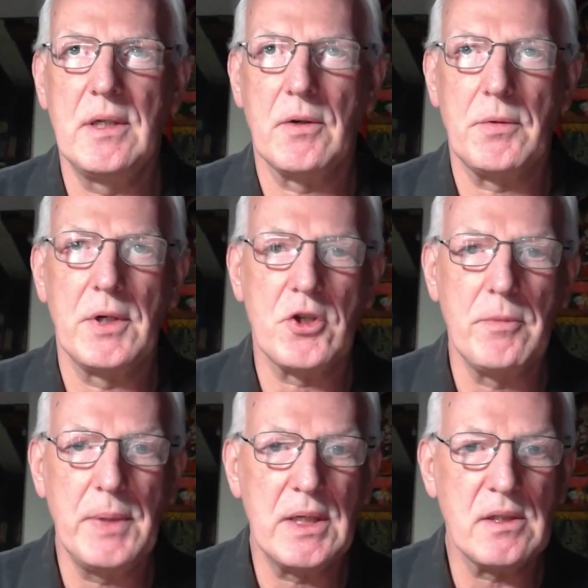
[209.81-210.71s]

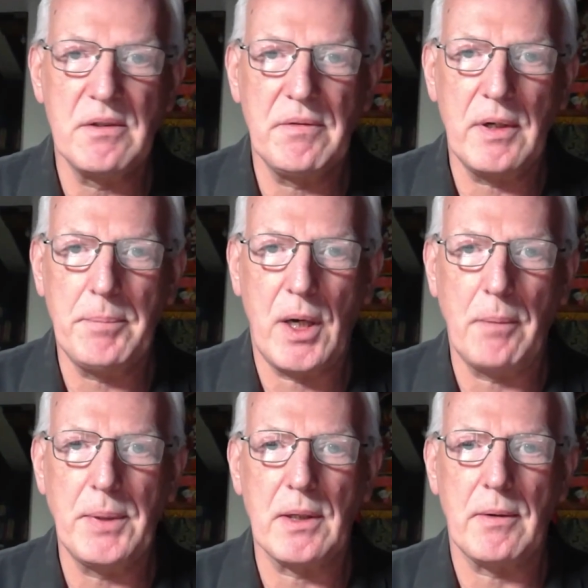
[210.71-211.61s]
tradition, because it's very
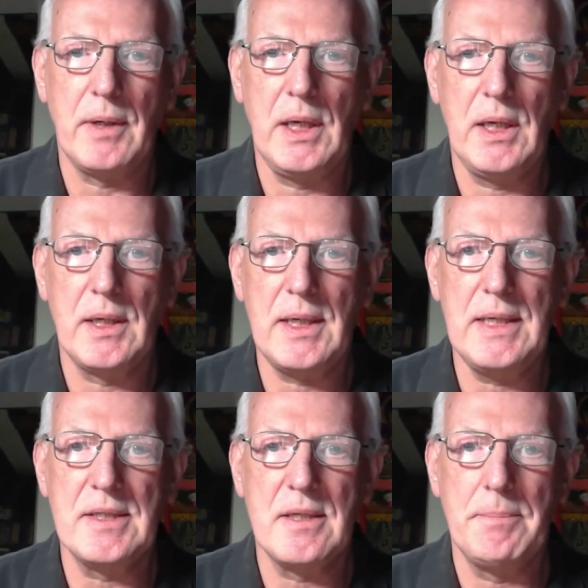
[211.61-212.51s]
popular in
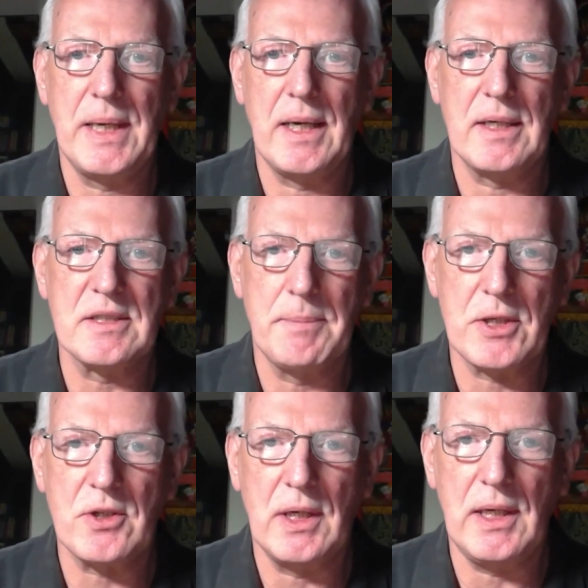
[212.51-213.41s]
East Tibet,
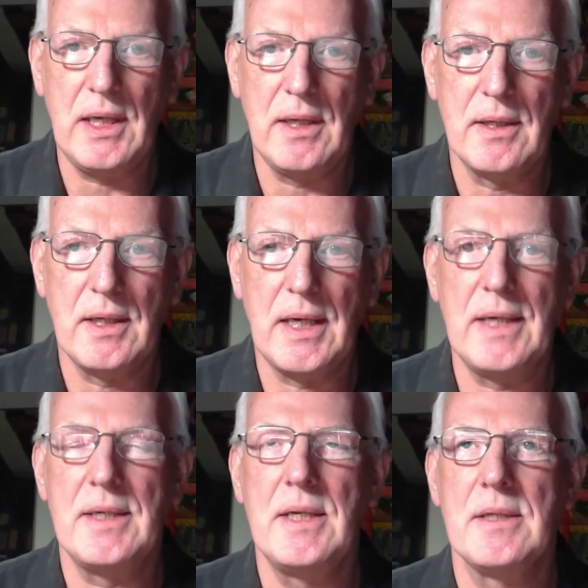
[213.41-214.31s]
especially in the
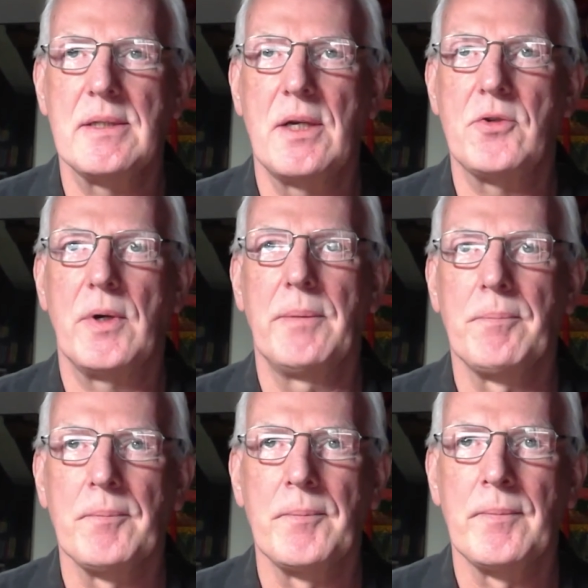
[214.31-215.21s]
19th century.
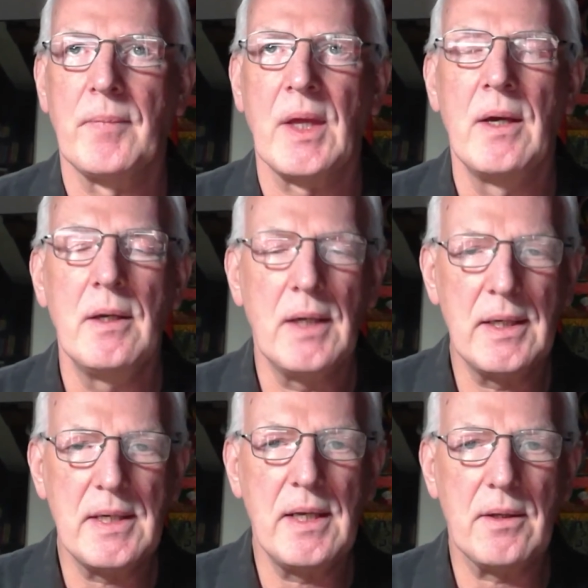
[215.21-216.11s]

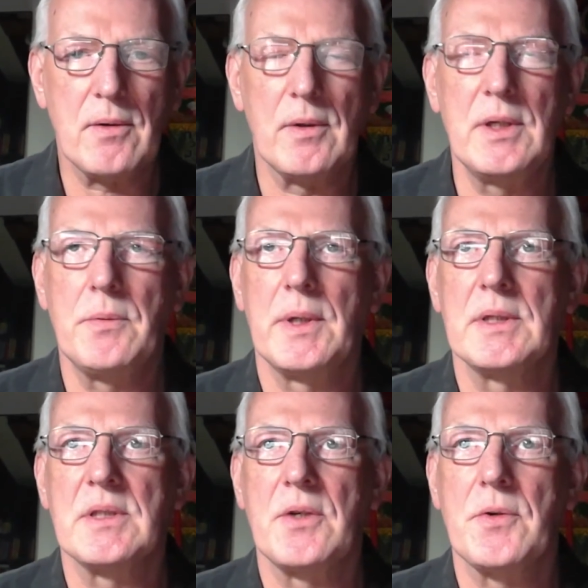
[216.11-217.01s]
19th, early
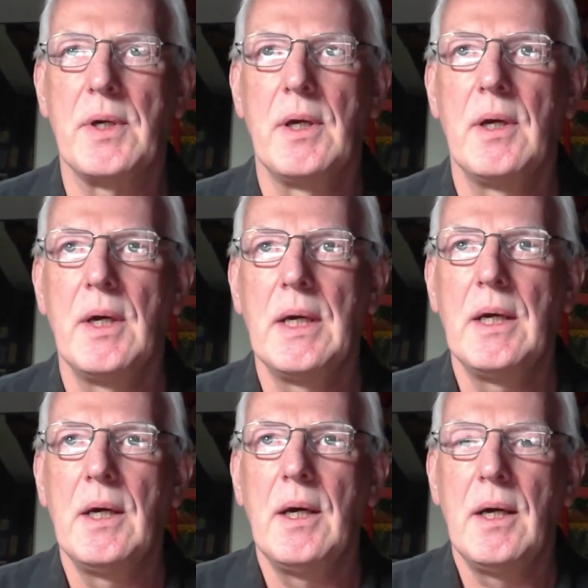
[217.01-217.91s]
20th century.
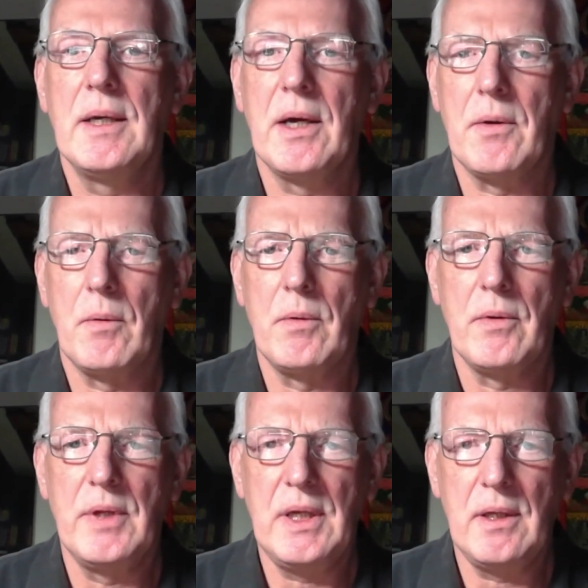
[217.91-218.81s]
Now,
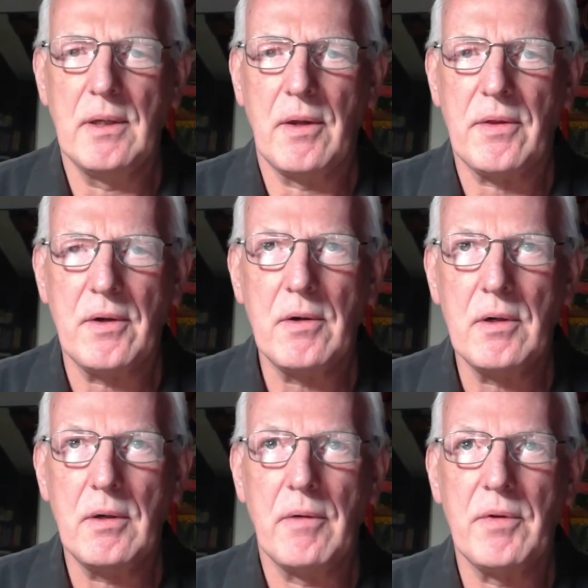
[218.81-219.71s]
the
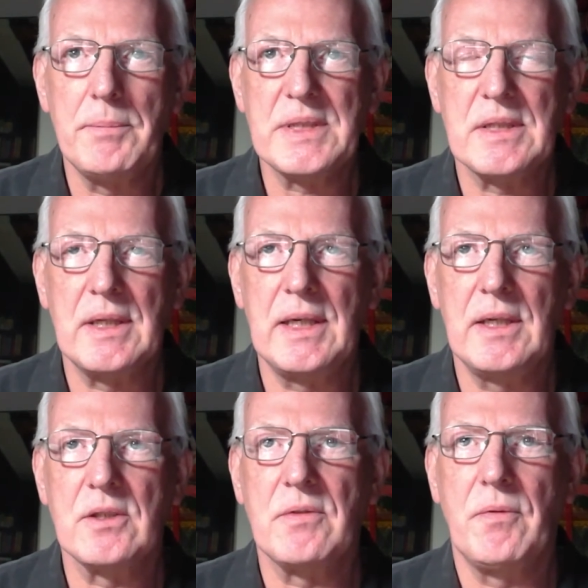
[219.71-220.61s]
third of the
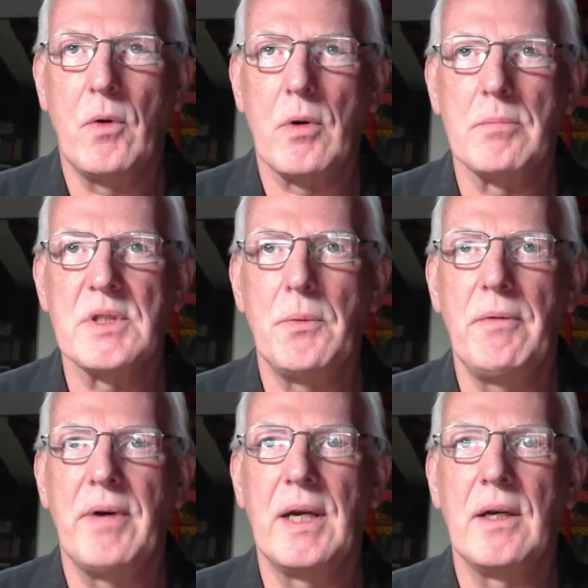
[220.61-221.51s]
miscellaneous forms that we
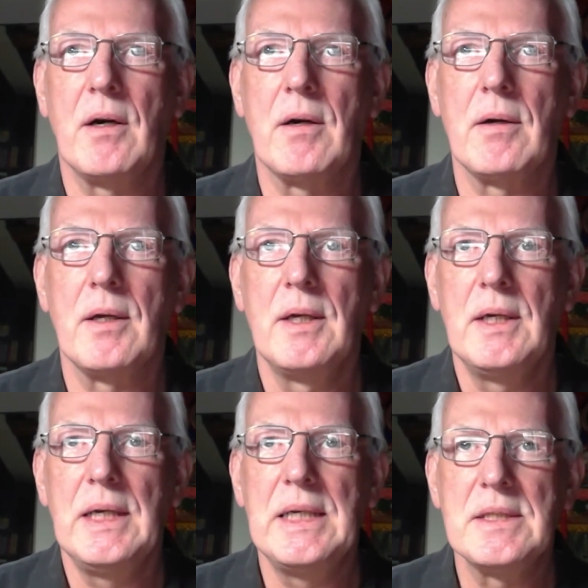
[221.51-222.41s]
find in art
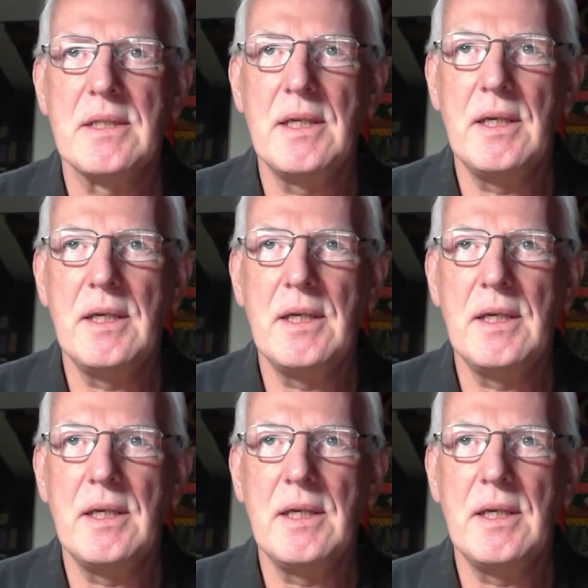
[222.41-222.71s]
is the